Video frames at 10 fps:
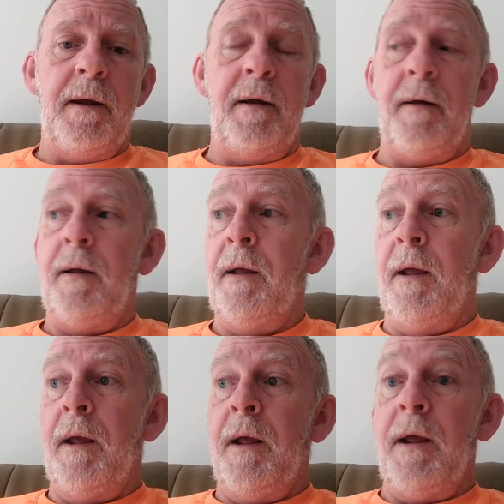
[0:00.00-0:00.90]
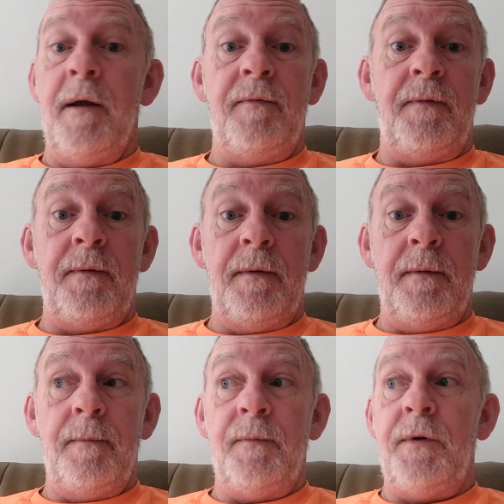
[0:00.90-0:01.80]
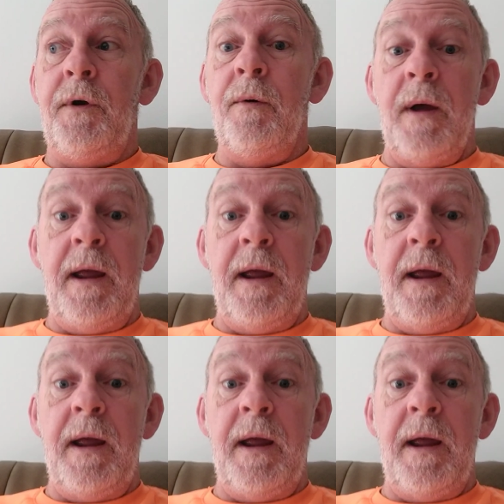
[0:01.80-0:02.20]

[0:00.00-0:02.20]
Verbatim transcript: It, if you